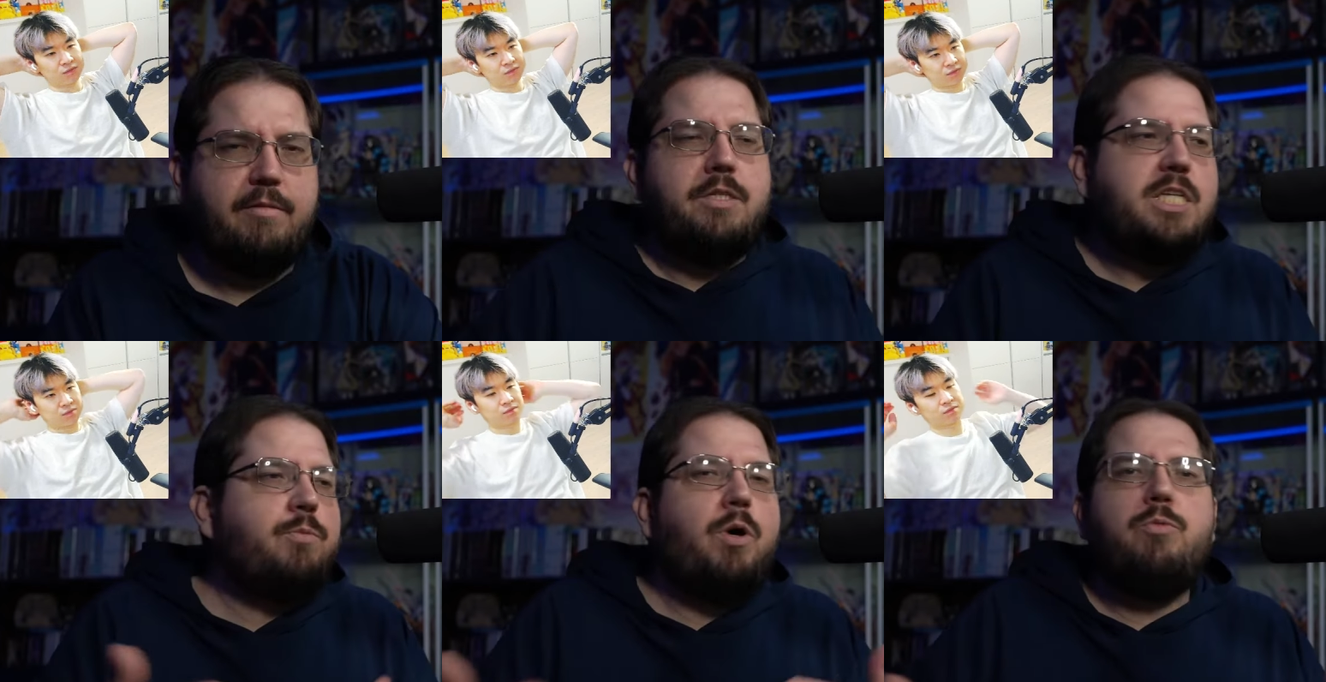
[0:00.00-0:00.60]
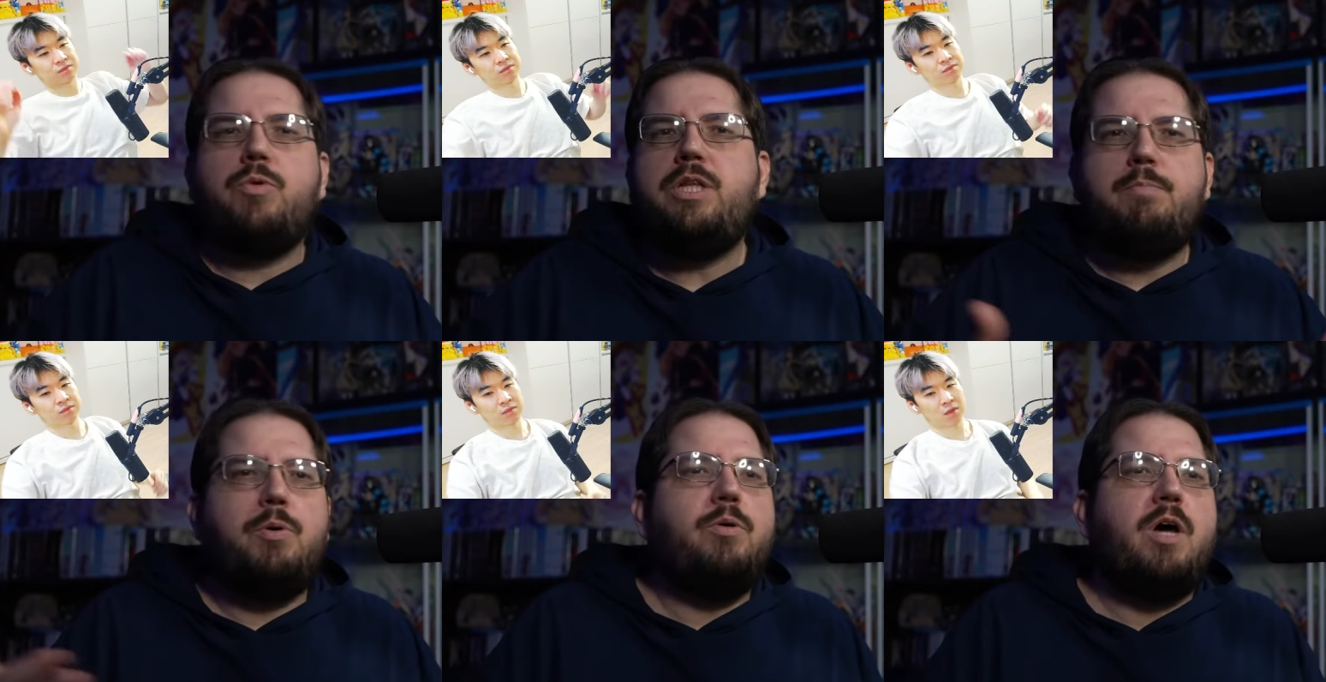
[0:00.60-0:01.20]
Speaker 1: See, the one really
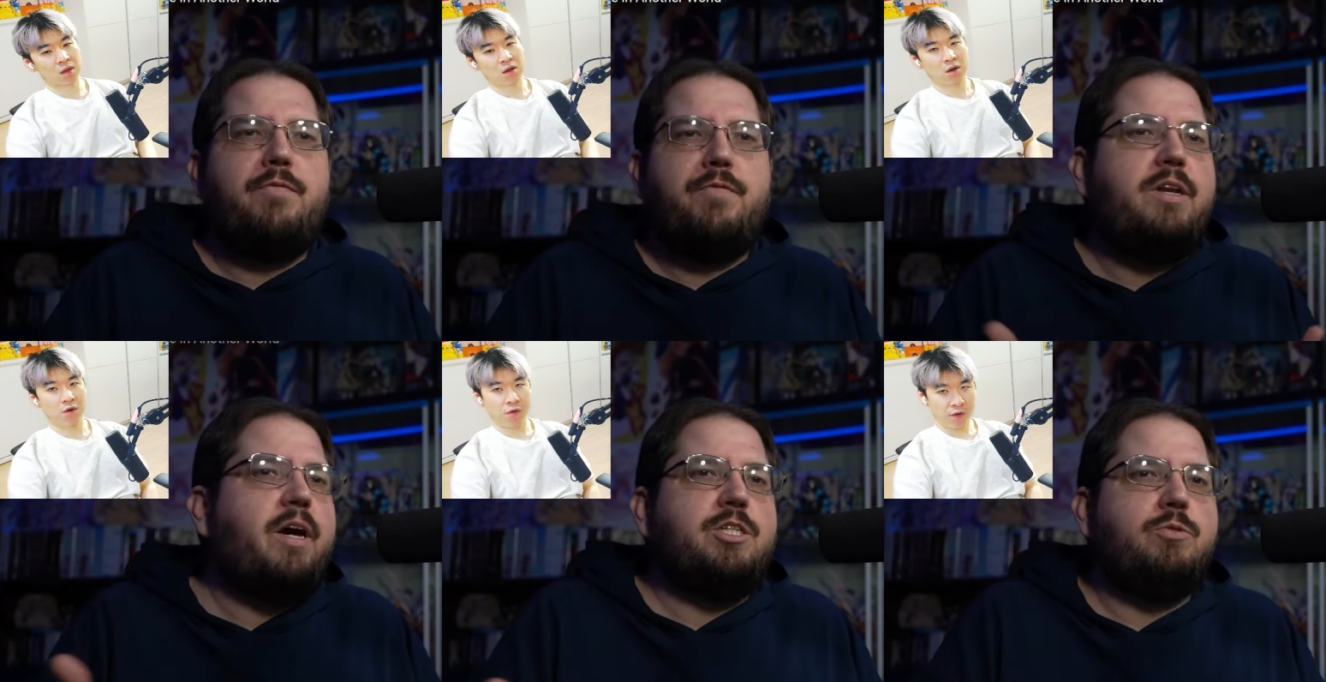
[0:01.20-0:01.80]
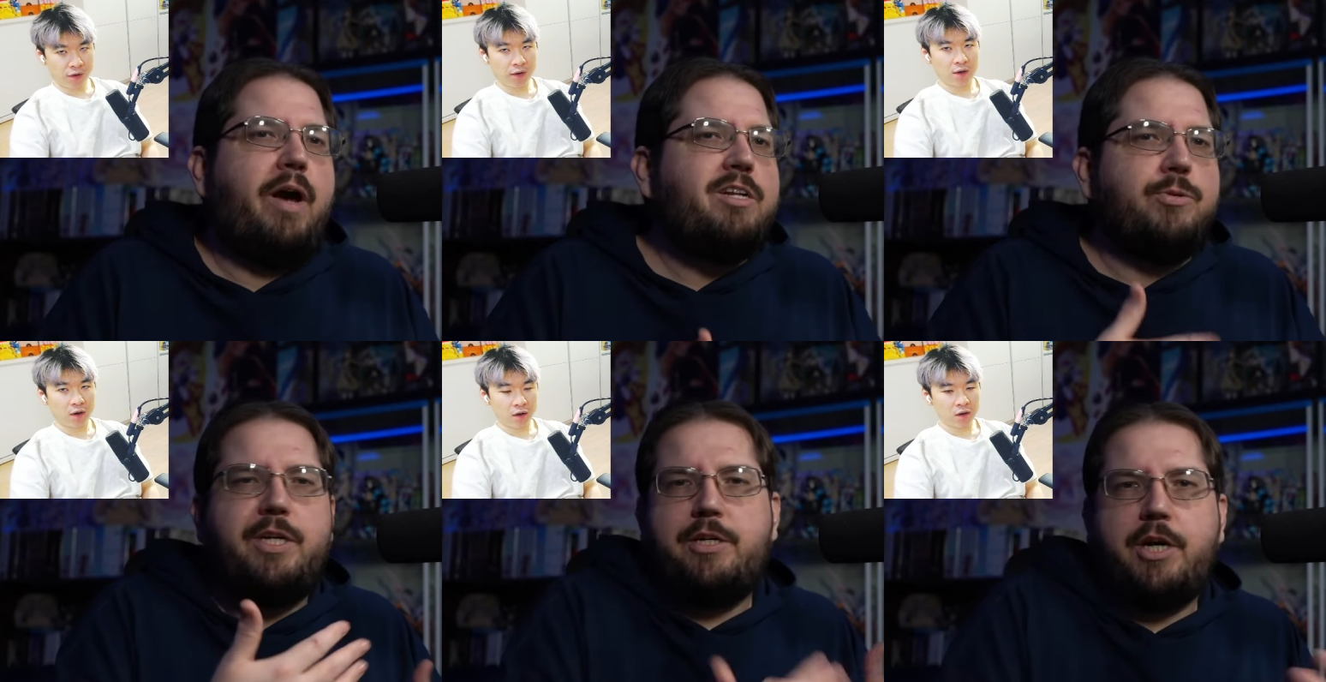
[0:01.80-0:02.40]
pulled off a nice
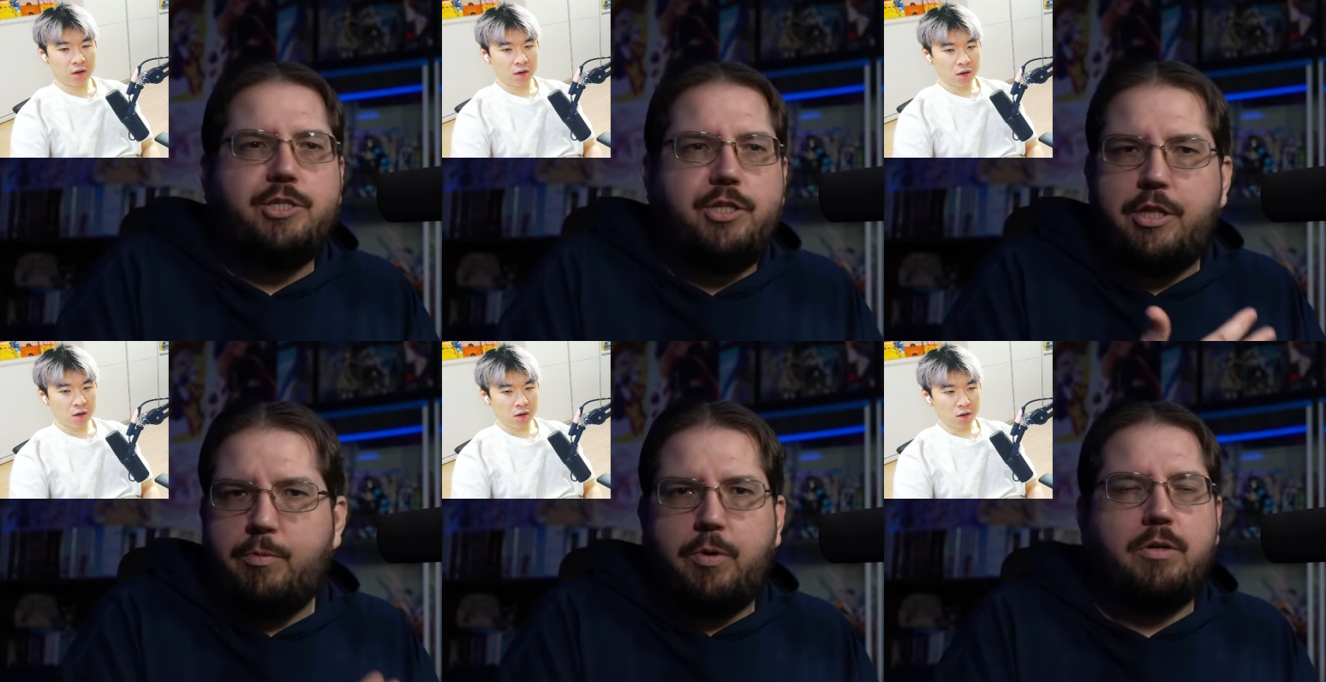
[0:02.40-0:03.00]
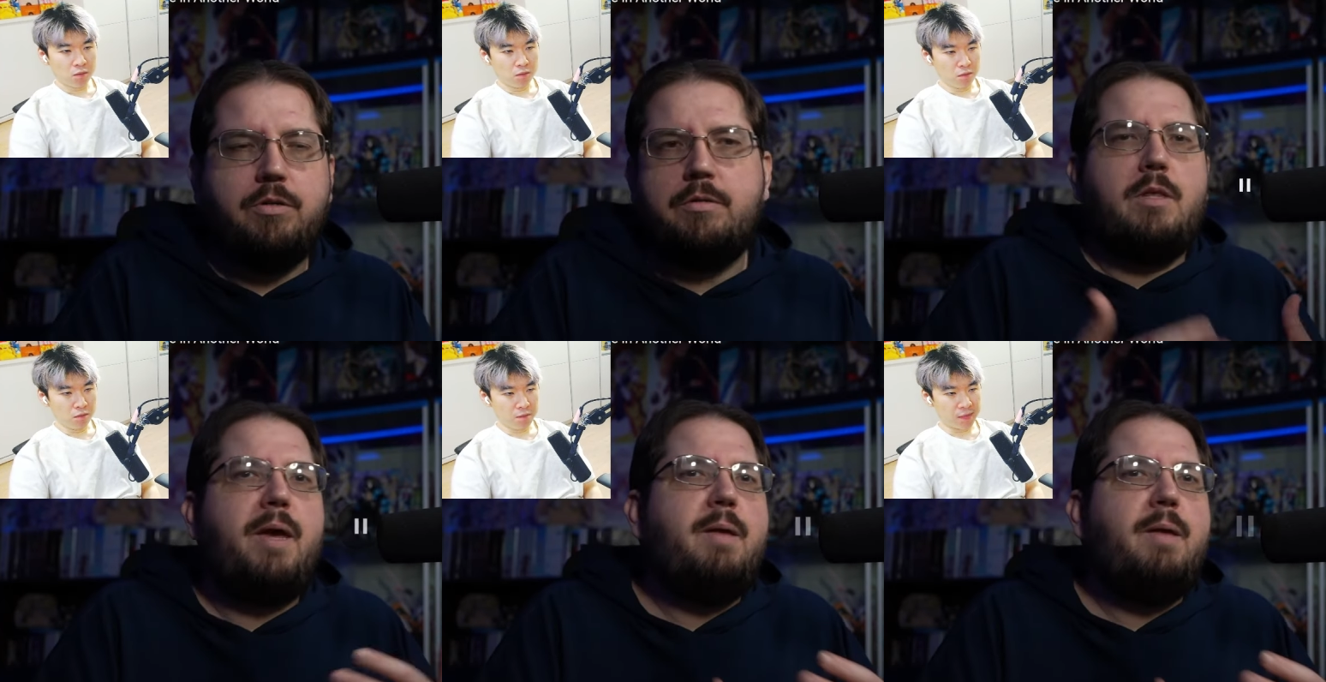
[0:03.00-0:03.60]
gradual introduction to the world. The
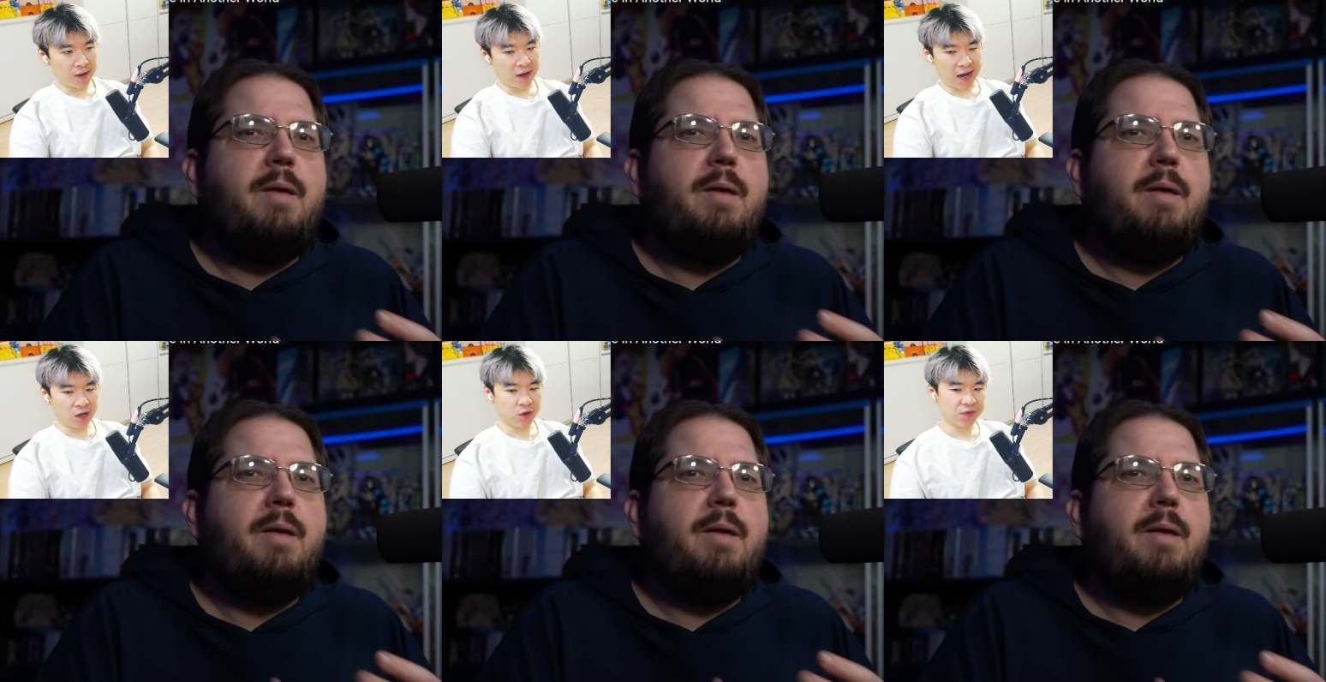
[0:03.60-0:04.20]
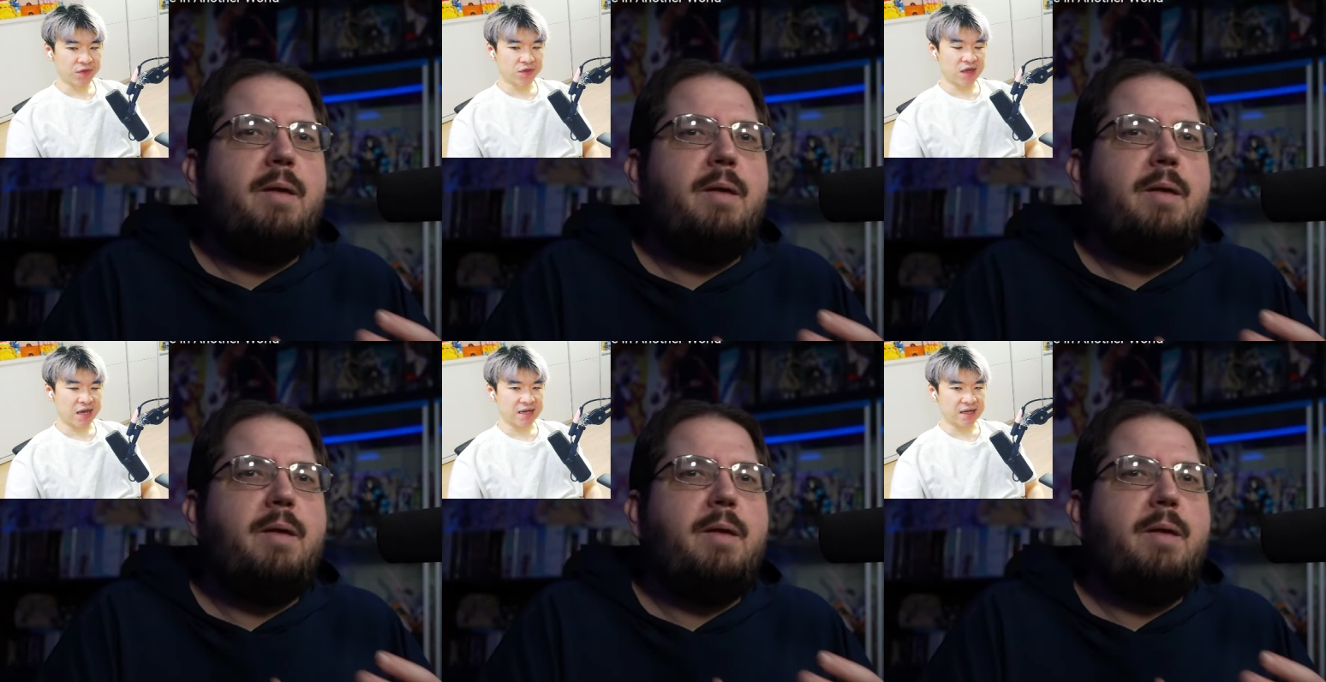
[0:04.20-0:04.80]
main I don't
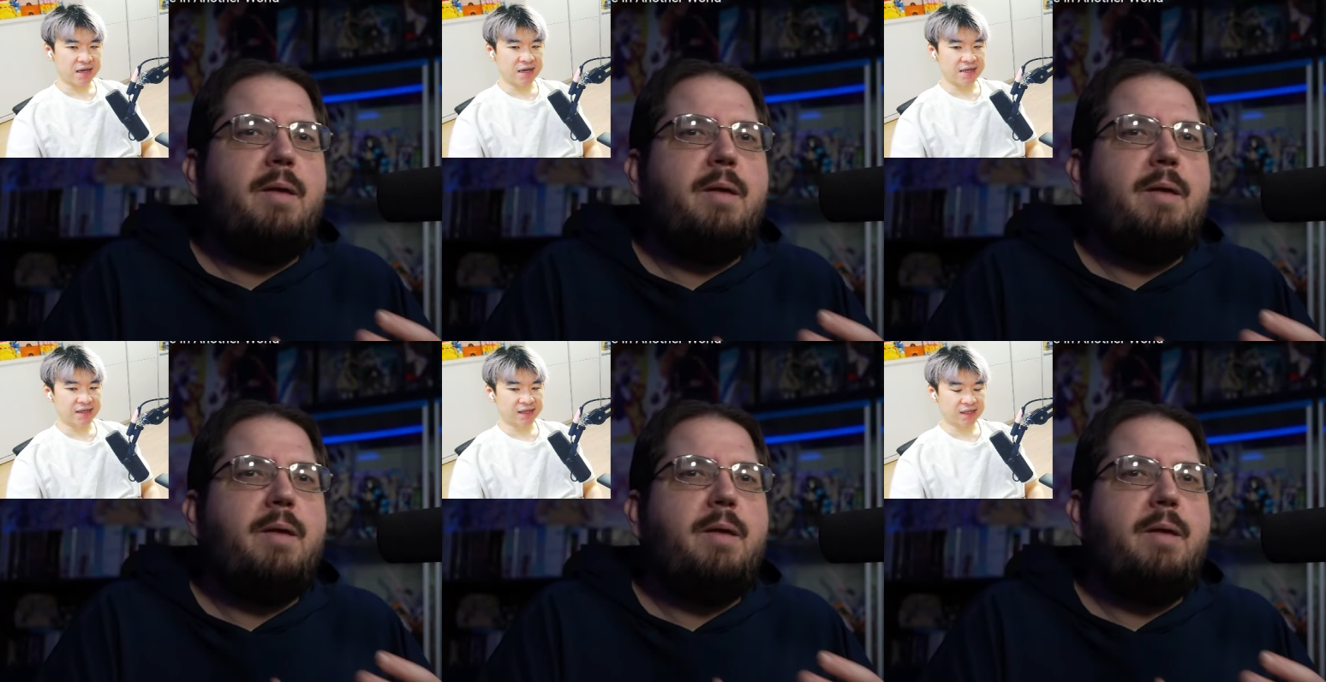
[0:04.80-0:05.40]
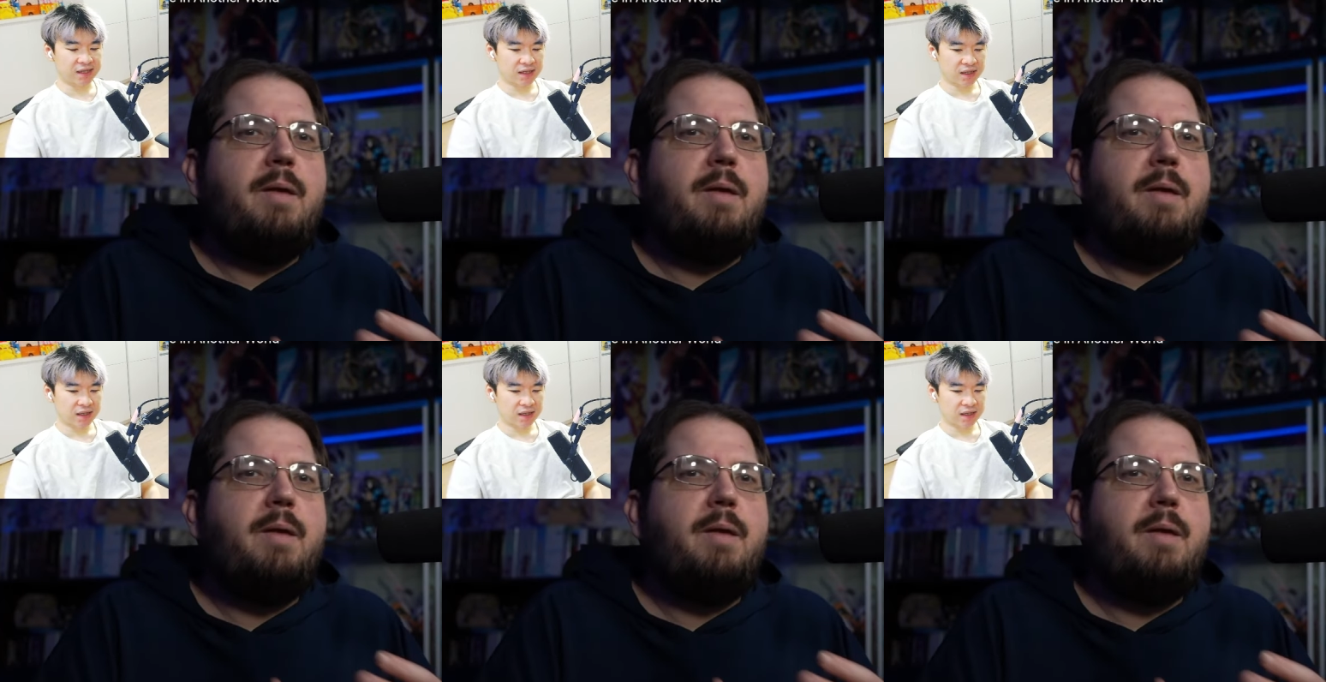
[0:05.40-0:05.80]
think it's